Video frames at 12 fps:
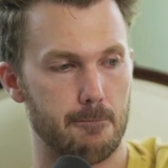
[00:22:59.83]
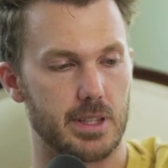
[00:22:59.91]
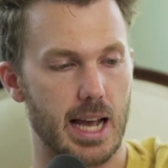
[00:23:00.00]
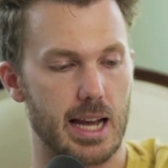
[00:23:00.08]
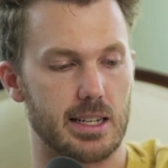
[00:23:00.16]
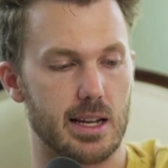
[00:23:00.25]

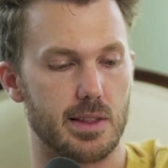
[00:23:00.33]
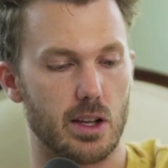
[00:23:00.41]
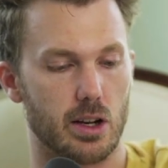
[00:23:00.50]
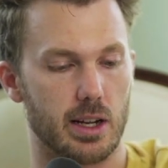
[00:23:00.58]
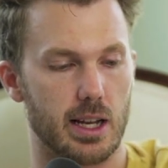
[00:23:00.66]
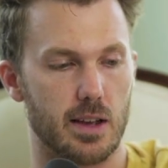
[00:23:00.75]
The idea that
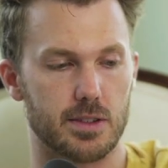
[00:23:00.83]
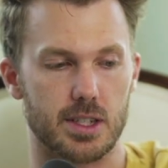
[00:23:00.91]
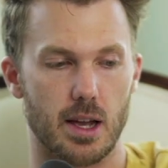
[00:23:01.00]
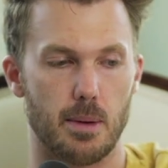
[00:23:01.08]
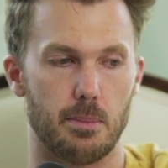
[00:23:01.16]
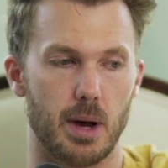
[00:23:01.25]
you're gonna give
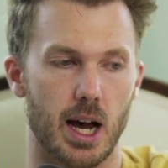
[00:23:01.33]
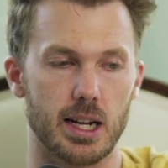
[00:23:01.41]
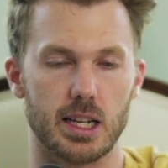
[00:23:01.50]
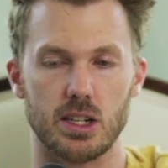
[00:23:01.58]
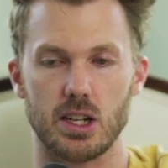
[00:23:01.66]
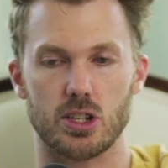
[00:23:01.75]
some
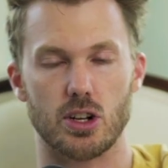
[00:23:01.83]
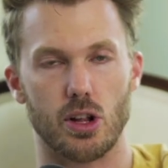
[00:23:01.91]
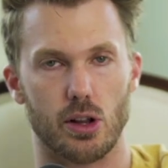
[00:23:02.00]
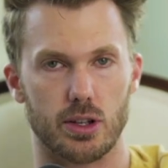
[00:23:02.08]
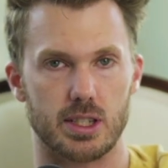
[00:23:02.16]
unconditional or